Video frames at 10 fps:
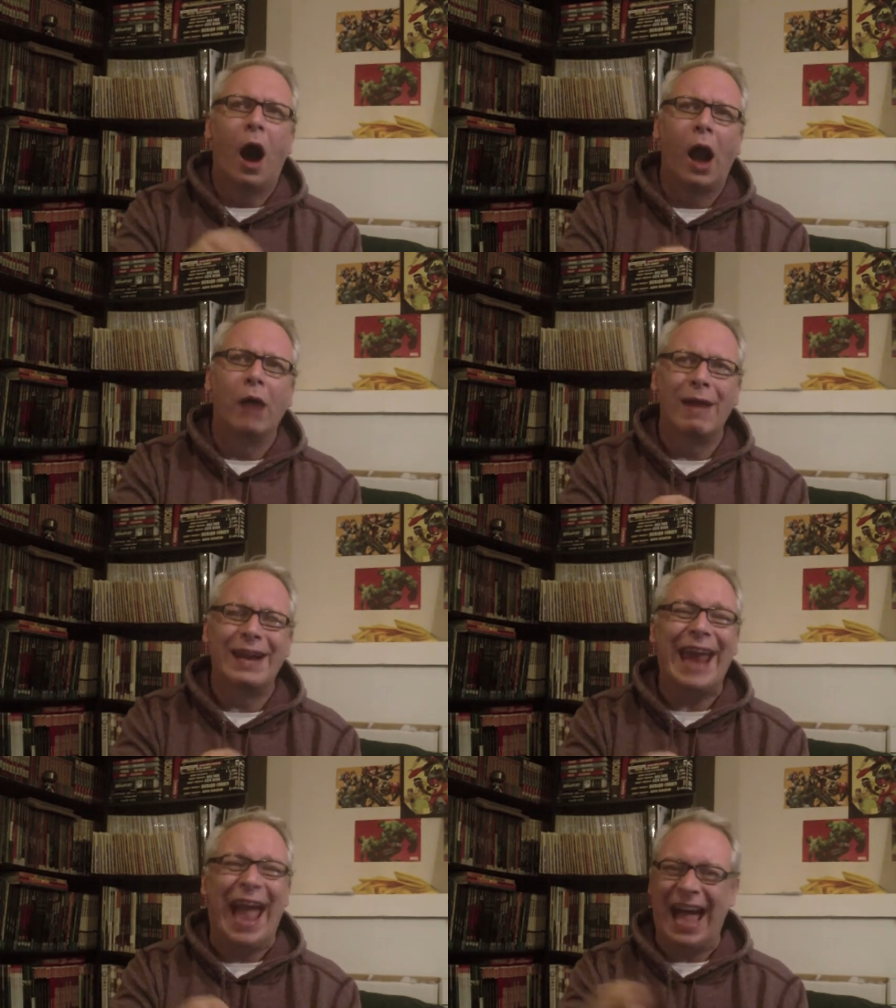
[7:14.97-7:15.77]
I
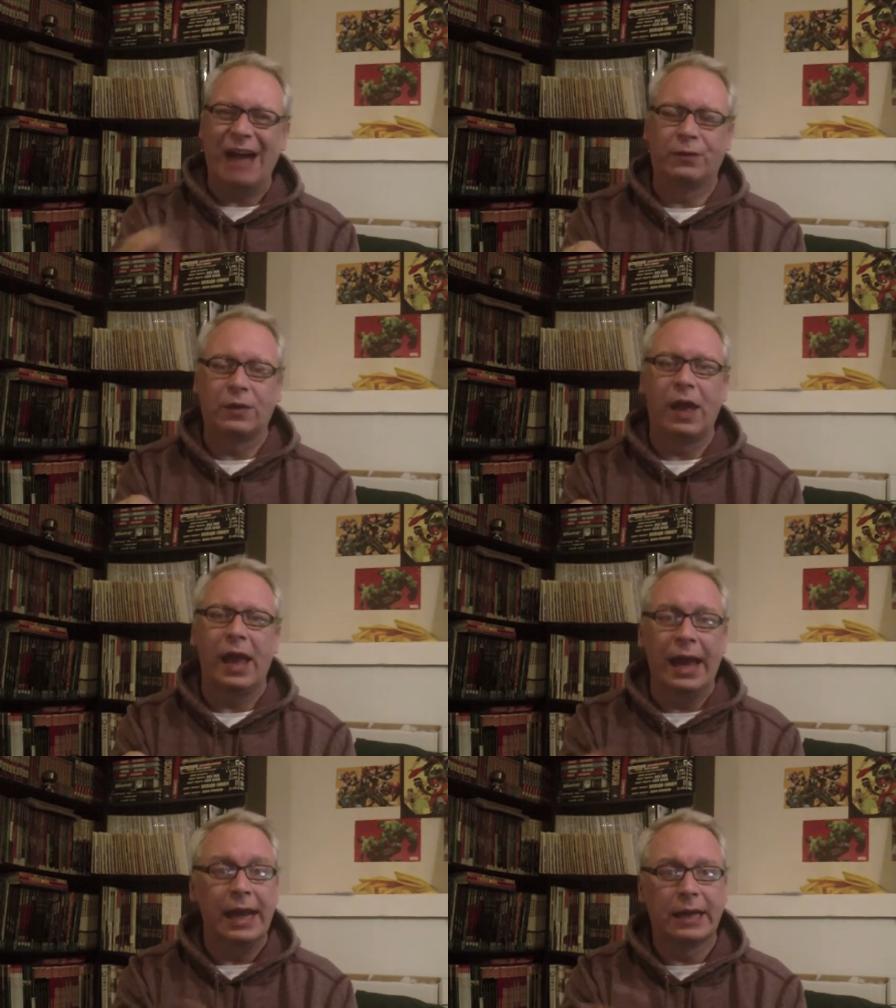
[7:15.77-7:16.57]
read it
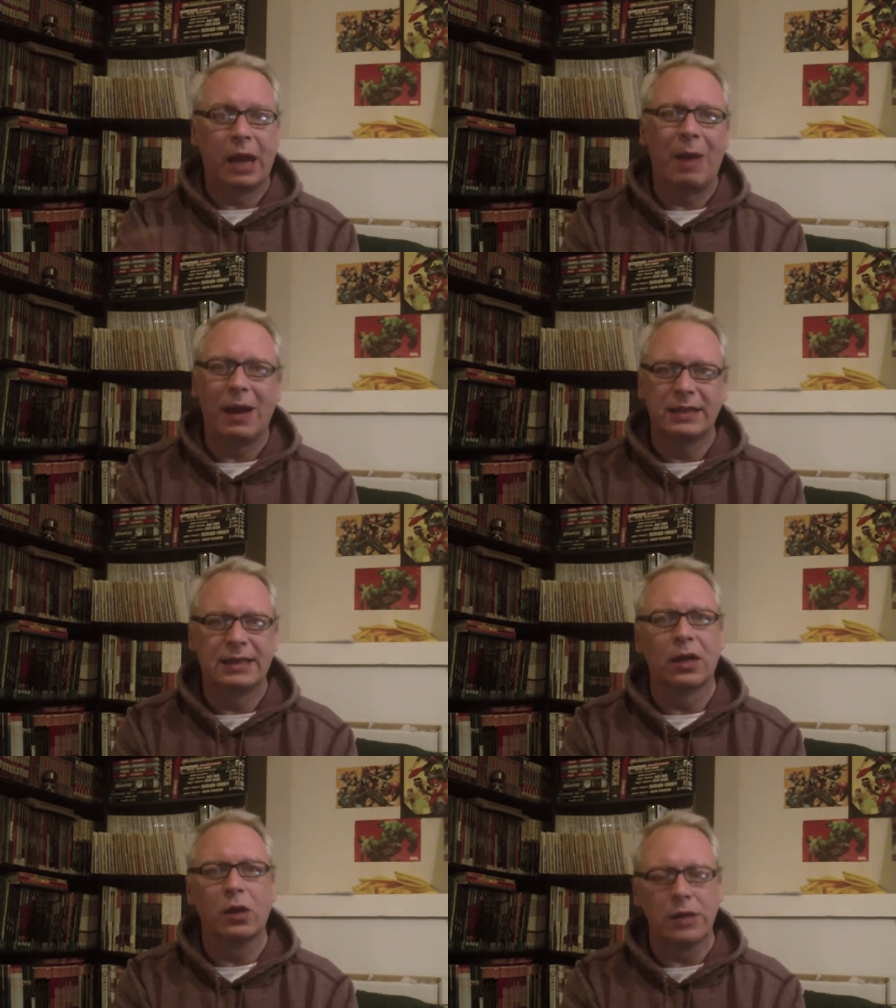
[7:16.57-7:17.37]
after it had come out in
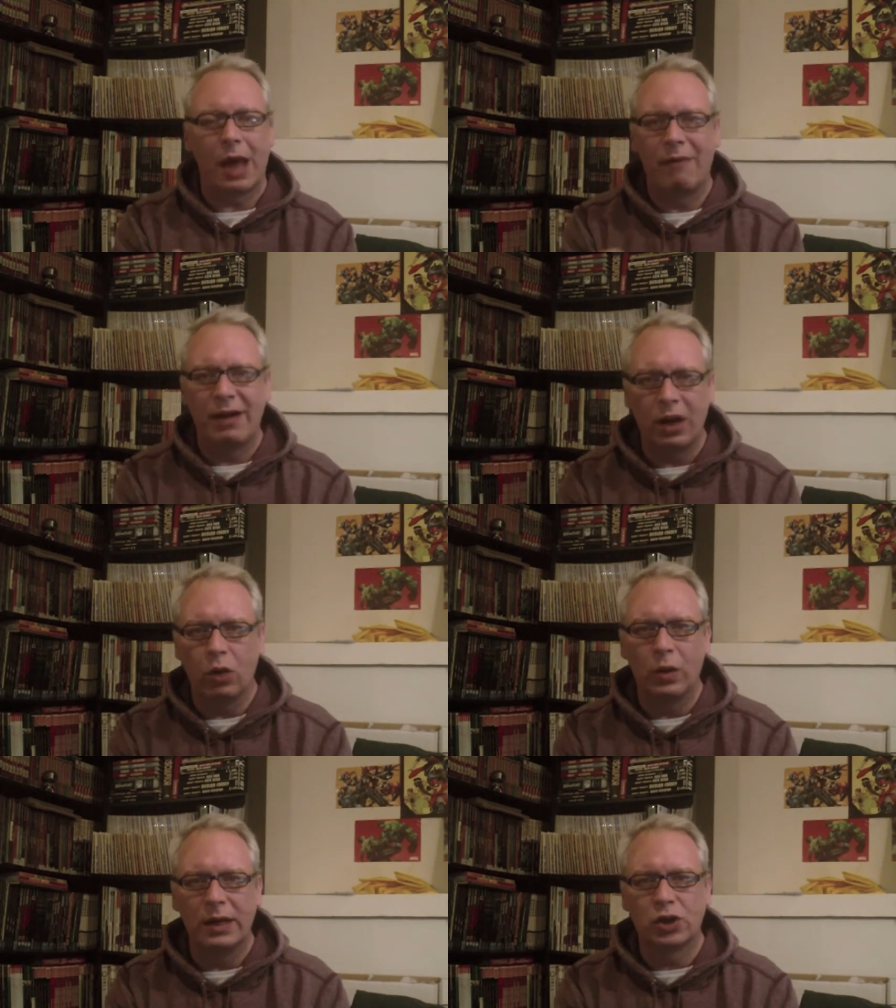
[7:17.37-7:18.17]
singles, I read it
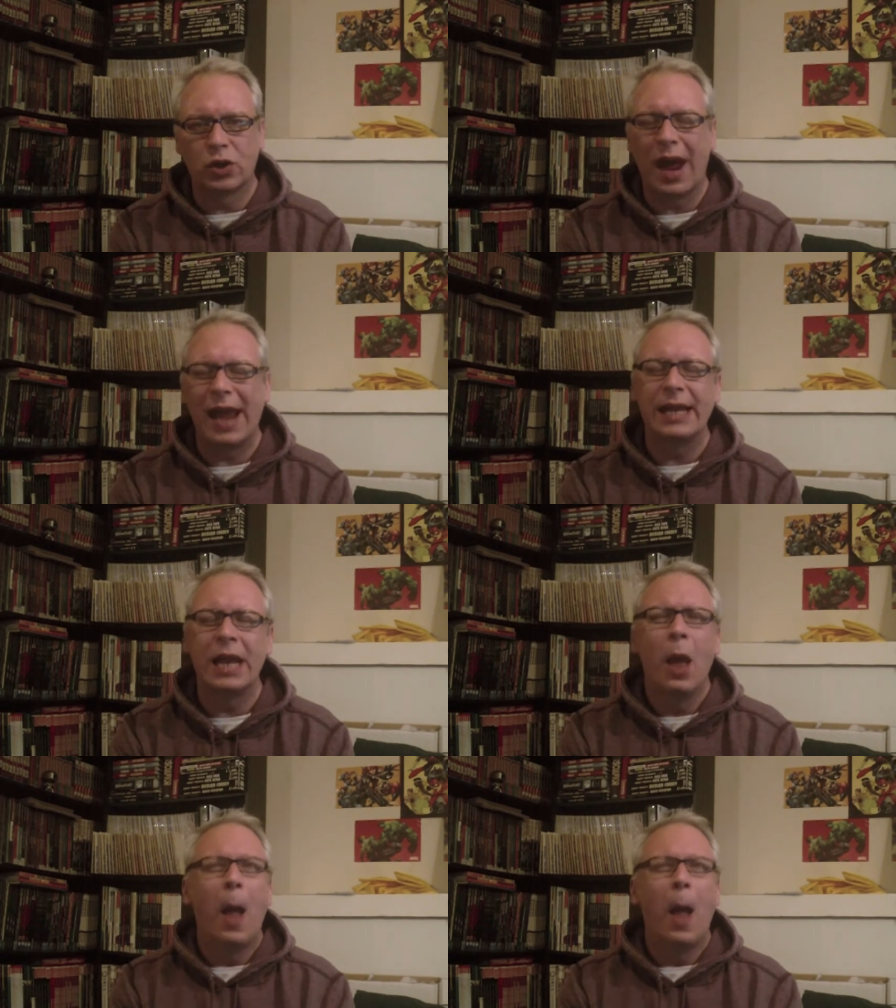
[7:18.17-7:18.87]
all in trade.